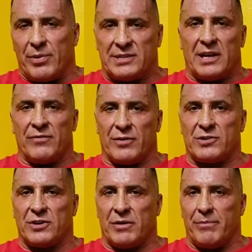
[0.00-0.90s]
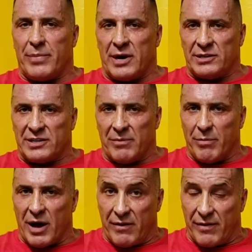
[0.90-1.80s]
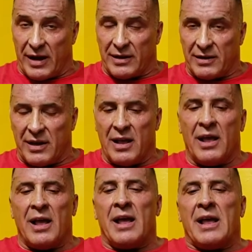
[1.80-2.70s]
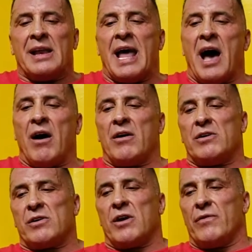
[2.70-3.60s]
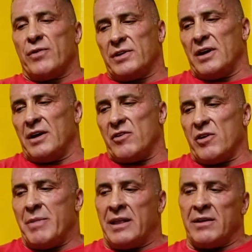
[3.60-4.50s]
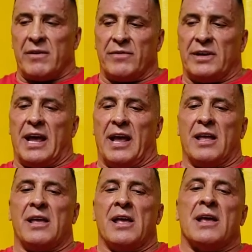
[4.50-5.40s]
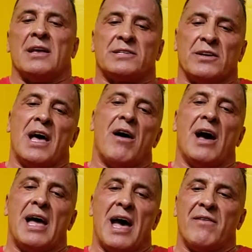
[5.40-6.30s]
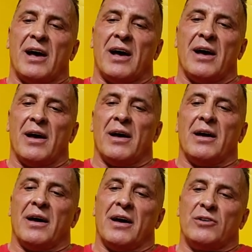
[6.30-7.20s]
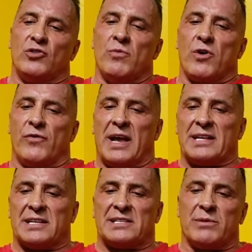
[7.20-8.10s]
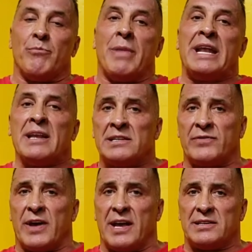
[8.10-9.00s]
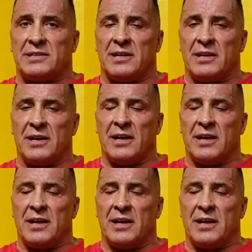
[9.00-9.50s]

percent for sure burn some body fat. Now you go for the remainder of the day. So now I have a, a two more phases, maintenance phase